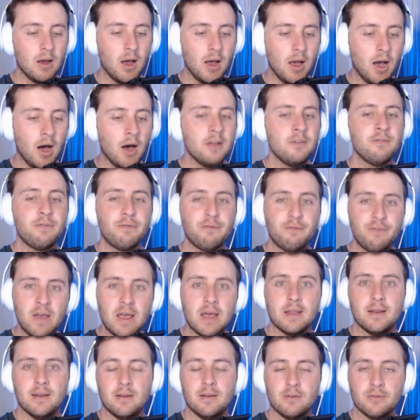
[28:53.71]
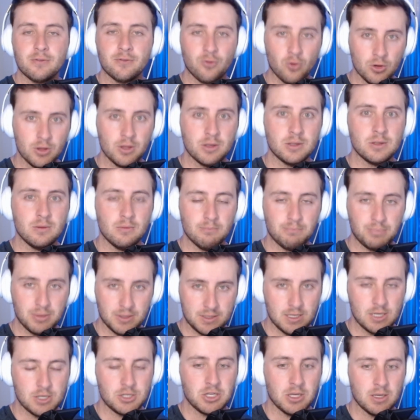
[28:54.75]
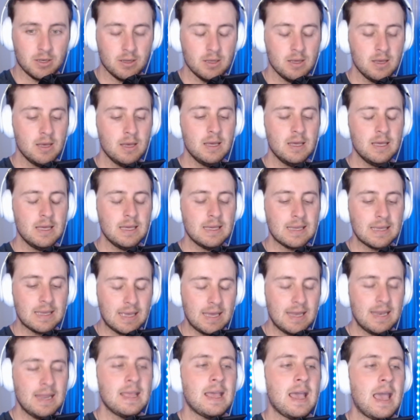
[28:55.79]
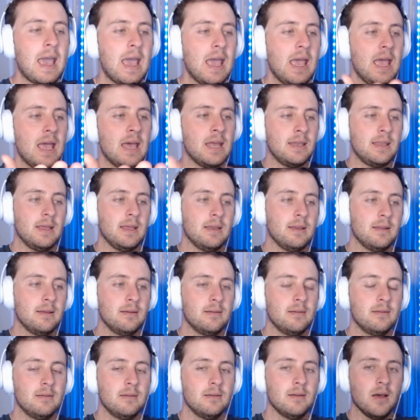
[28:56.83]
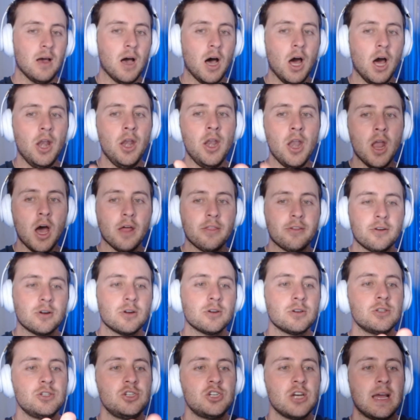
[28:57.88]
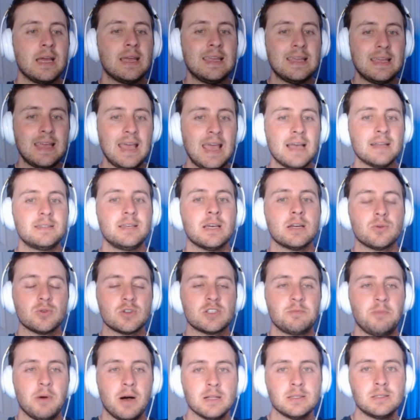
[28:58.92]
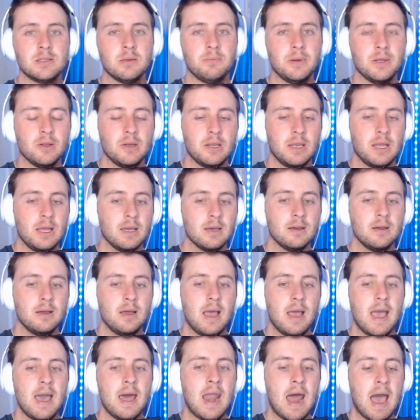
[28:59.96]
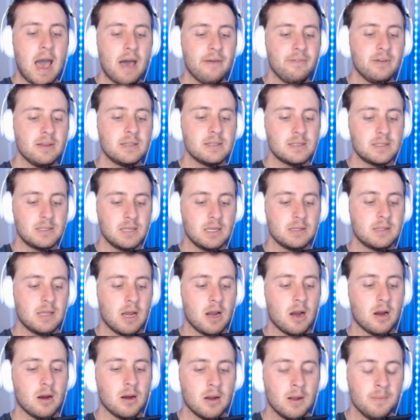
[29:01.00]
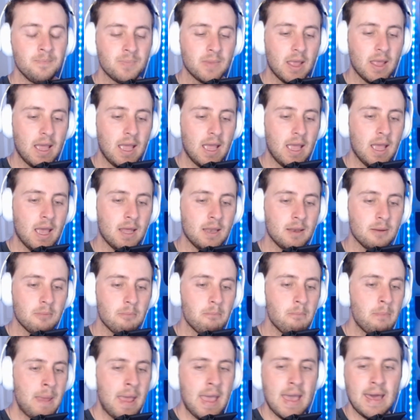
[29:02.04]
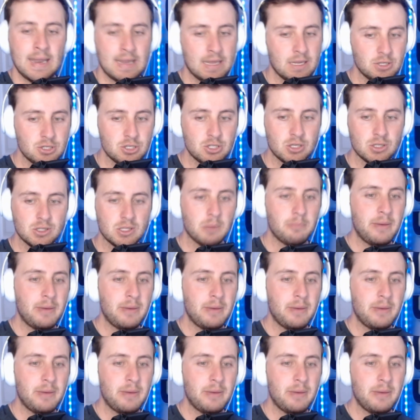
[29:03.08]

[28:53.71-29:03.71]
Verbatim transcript: unfit for the position, getting handed another gigantic responsibility and having to sit there and manage the